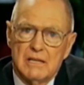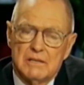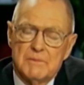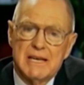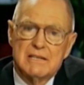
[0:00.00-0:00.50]

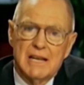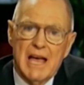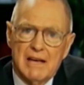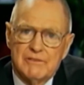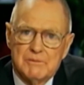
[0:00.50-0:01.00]
the man's
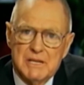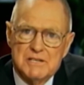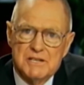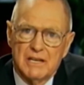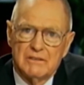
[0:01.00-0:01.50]
life would have
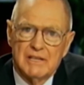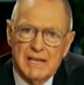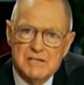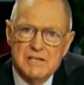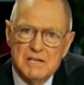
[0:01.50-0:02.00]
been saved. He
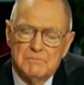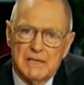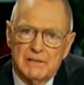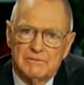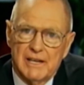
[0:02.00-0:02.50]
had his
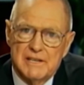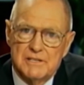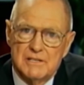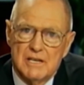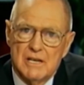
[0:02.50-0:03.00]
seatbelt
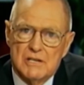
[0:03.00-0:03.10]
fastened.